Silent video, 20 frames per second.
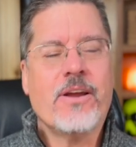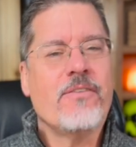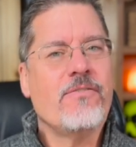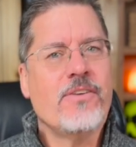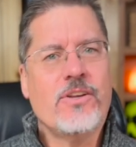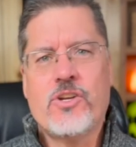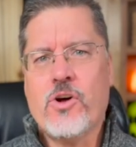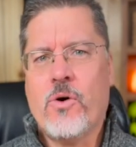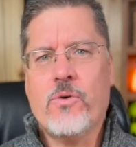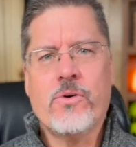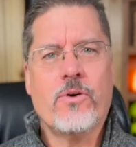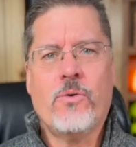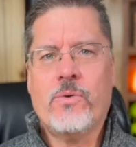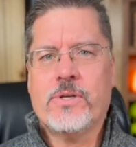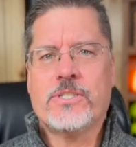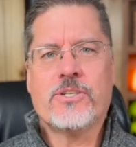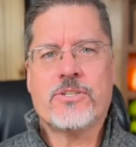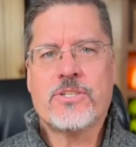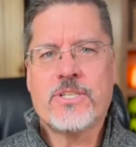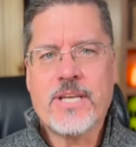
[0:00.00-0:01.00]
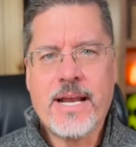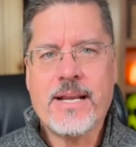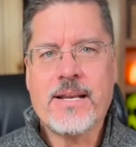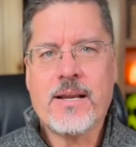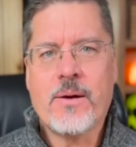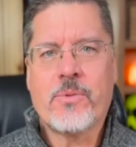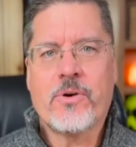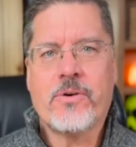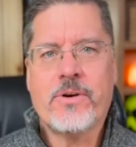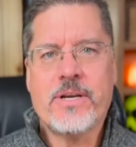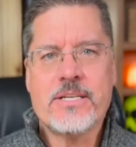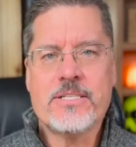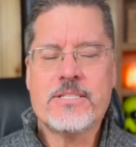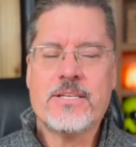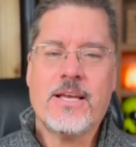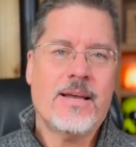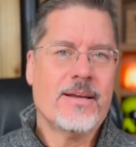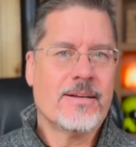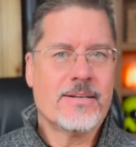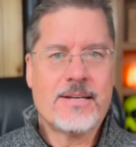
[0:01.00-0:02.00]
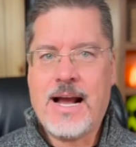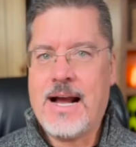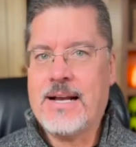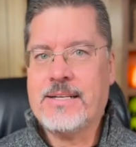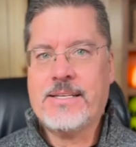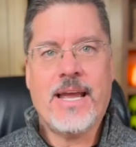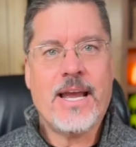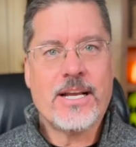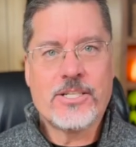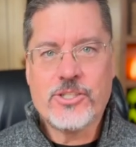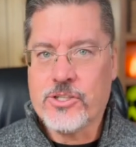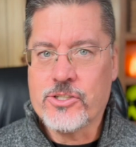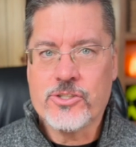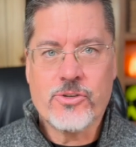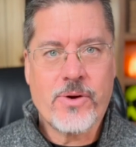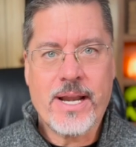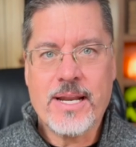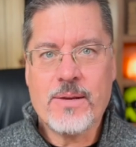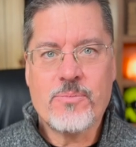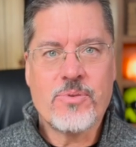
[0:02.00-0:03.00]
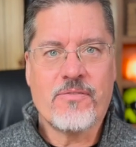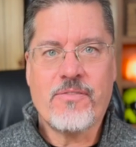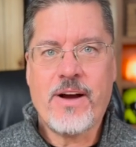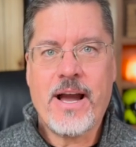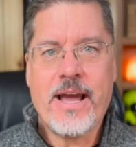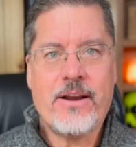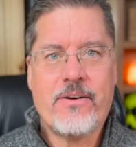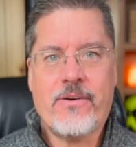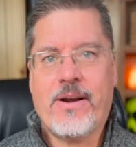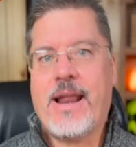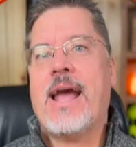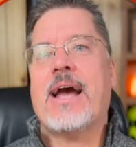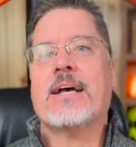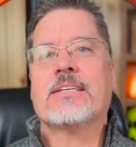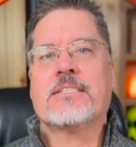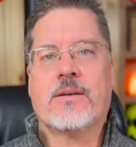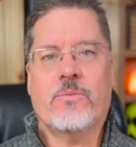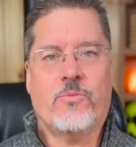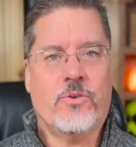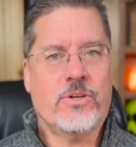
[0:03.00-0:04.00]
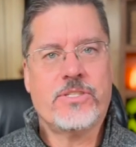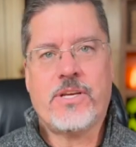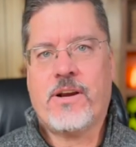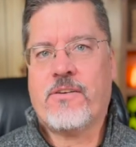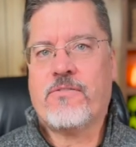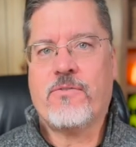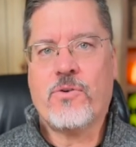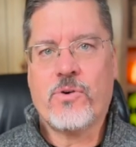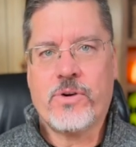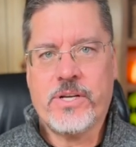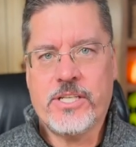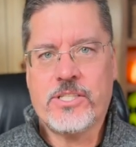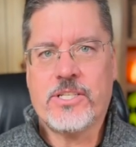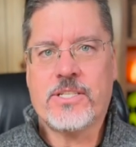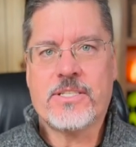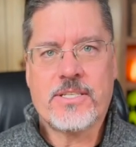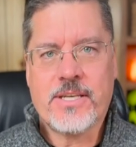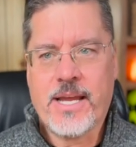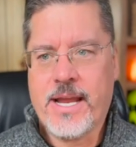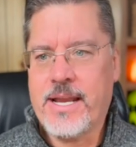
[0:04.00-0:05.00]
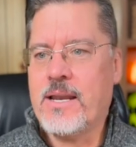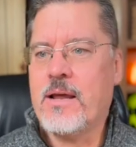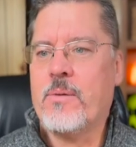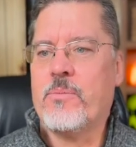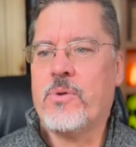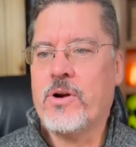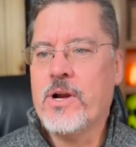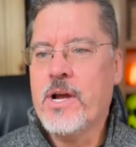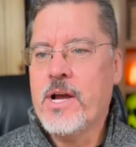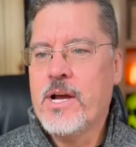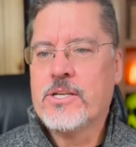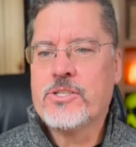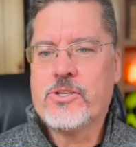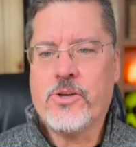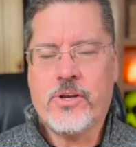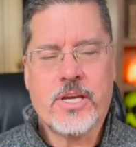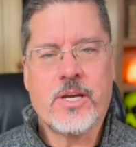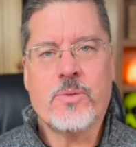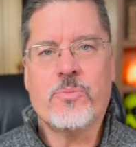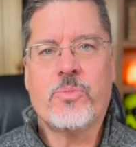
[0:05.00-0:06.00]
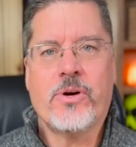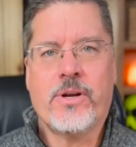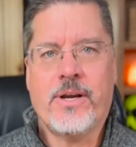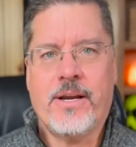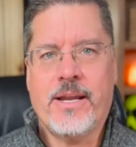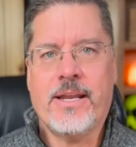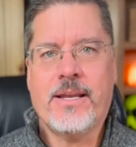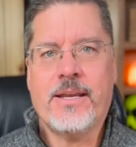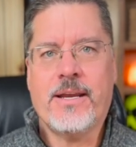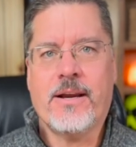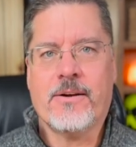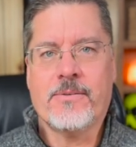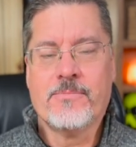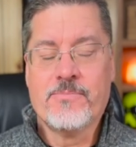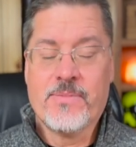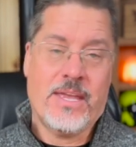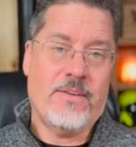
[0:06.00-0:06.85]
If you don't know what your site number is, contact your training provider and ask them, what's our 4-digit site number, so you can put it in here.